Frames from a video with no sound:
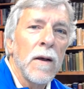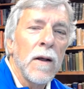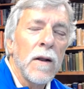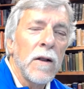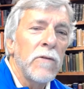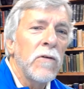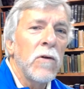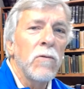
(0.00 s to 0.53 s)

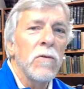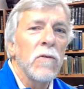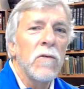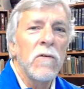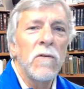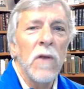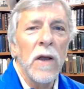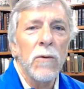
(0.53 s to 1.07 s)
Let's don't
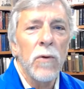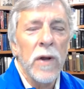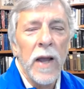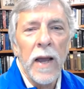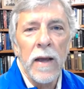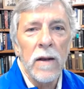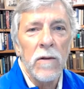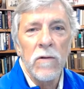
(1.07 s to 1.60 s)

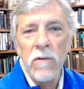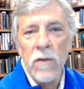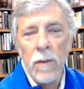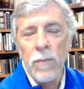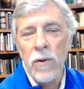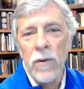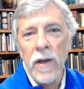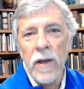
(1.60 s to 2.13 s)
segregate and
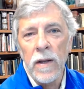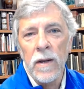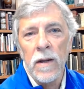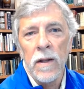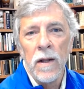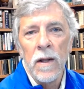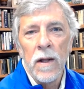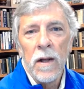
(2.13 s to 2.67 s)
separate.
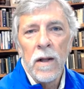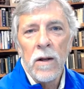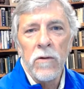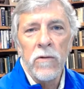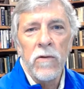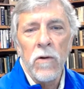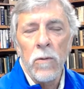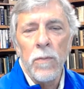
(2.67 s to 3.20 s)

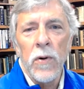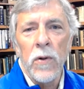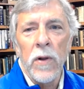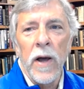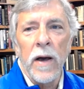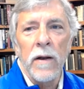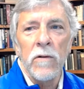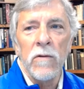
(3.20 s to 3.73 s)
Let's don't pull
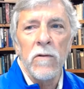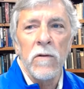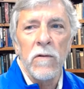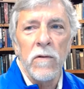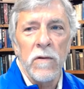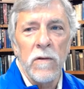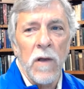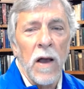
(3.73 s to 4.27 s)
out
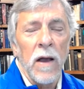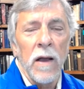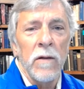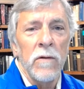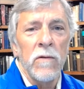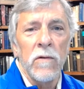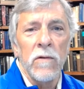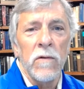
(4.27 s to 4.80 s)

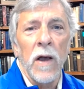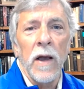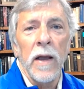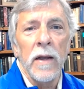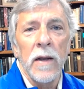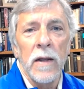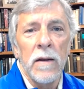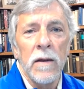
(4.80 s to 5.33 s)
in
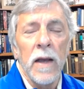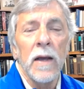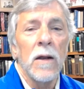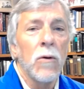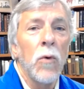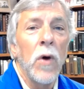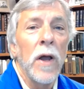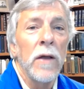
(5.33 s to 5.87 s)
society and take it
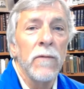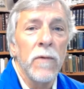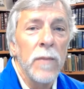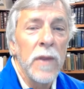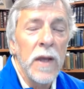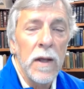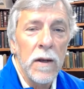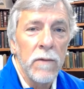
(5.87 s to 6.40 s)
away from
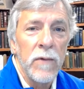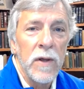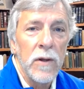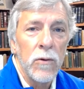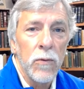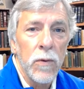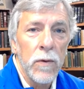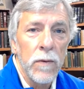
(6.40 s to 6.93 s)
the
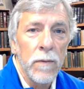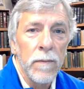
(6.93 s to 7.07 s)
individual.